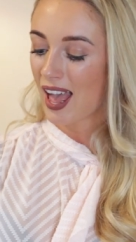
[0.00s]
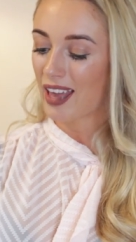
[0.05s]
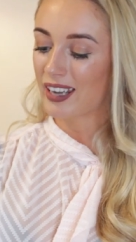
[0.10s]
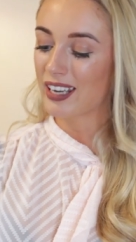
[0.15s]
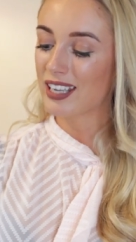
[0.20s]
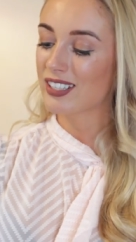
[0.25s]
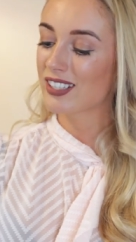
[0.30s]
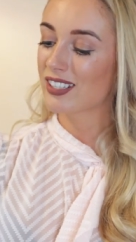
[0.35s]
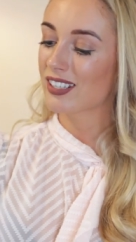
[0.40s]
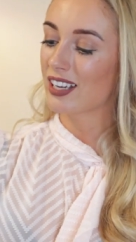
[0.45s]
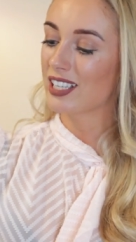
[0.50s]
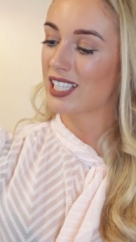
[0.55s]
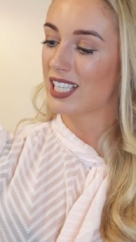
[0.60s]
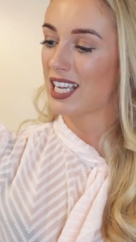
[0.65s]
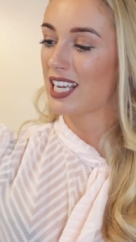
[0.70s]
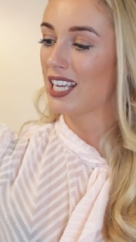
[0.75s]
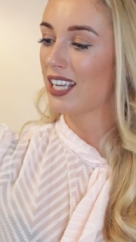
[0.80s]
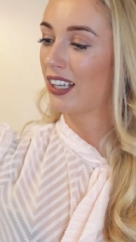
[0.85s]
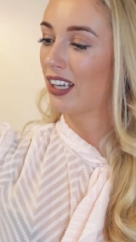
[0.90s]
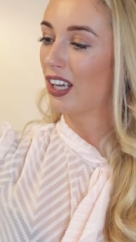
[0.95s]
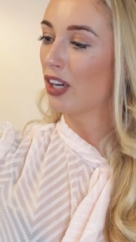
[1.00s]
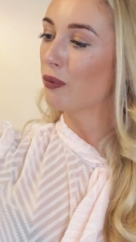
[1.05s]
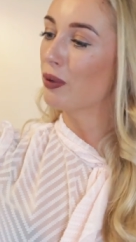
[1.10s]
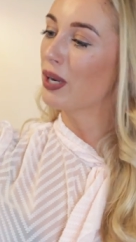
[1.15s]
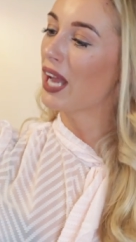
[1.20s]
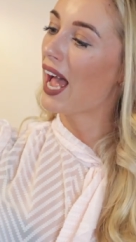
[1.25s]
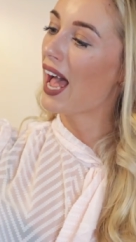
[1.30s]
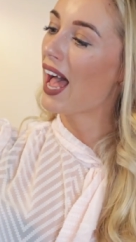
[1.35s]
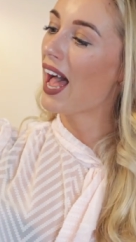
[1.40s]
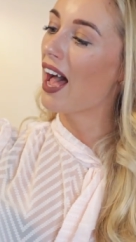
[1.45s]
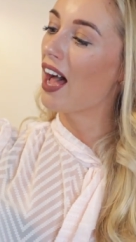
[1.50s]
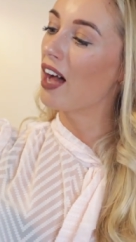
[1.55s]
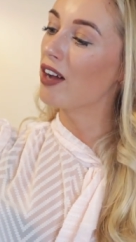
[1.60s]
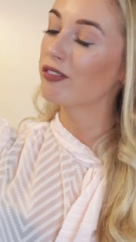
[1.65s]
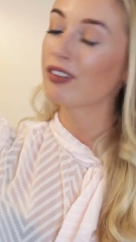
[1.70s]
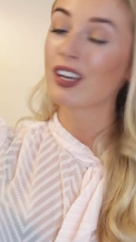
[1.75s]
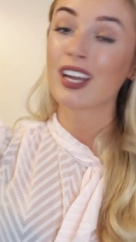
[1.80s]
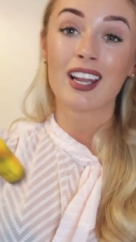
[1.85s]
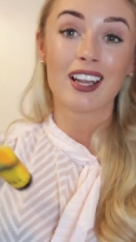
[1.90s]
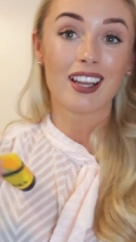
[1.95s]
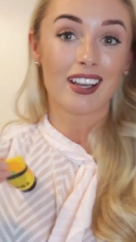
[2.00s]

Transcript: And inside here we have